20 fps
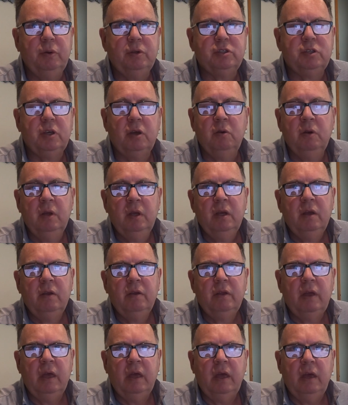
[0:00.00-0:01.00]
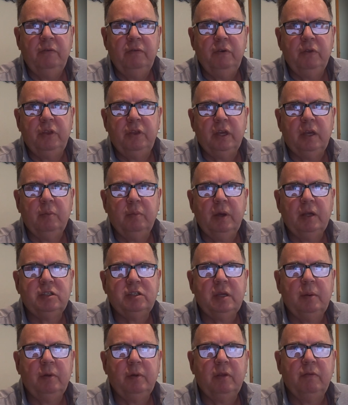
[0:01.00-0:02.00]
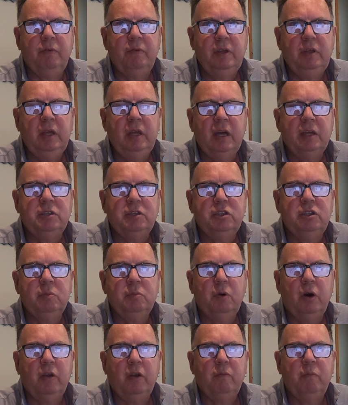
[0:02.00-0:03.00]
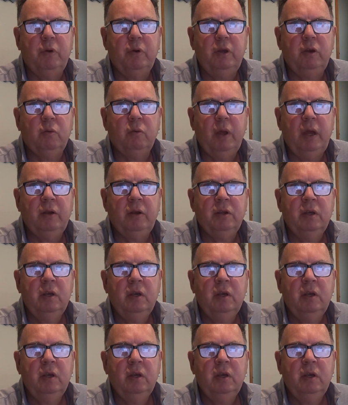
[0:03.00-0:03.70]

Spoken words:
So if you think about some of the vineyards that you might have been around,